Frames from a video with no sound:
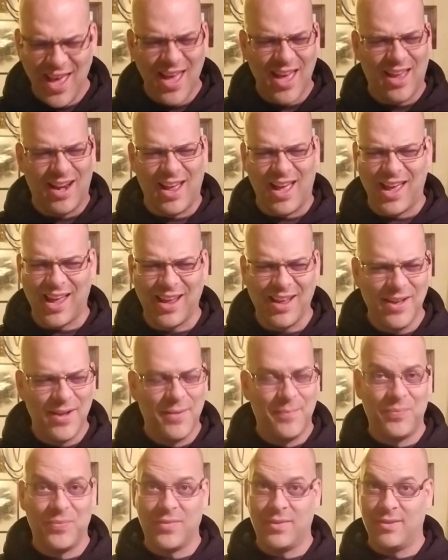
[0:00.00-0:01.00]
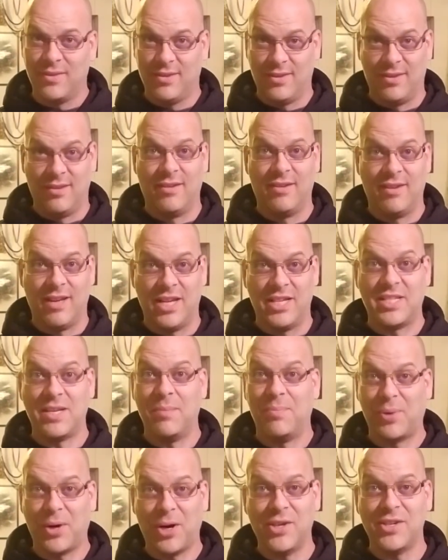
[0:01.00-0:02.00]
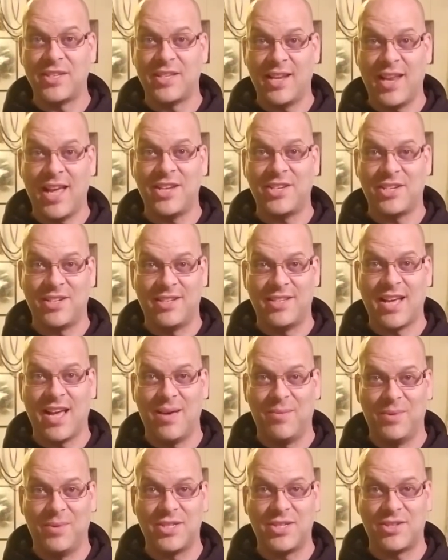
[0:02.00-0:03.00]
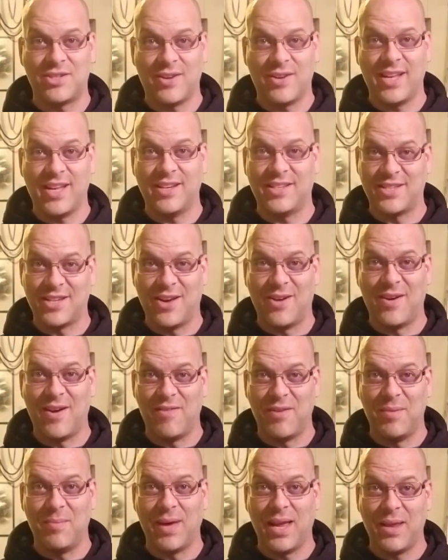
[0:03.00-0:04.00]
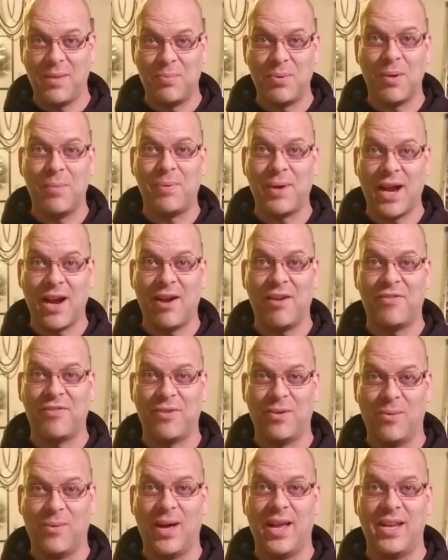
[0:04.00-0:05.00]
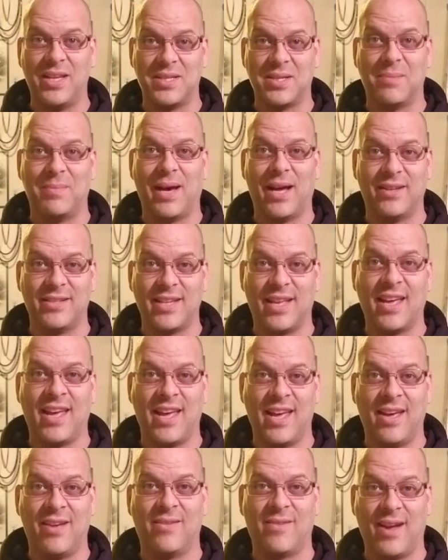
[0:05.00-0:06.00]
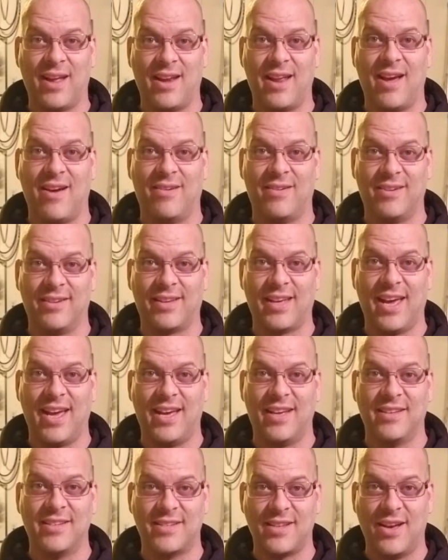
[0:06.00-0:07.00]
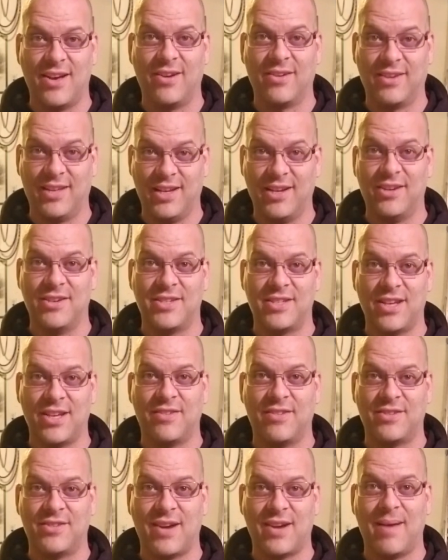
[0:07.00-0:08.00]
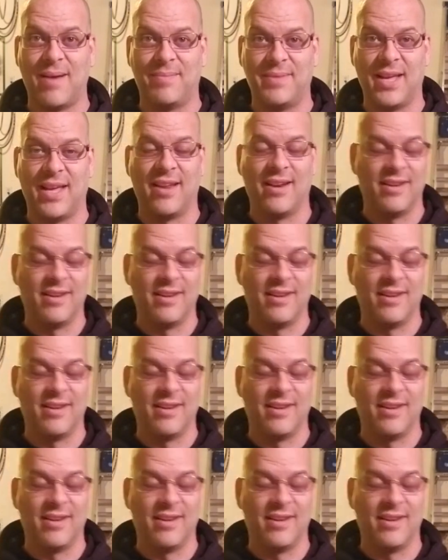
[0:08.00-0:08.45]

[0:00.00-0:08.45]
And I it's impersonation time with Street, so everybody prepare for what is about to hit right now, okay? So get yourself strapped in.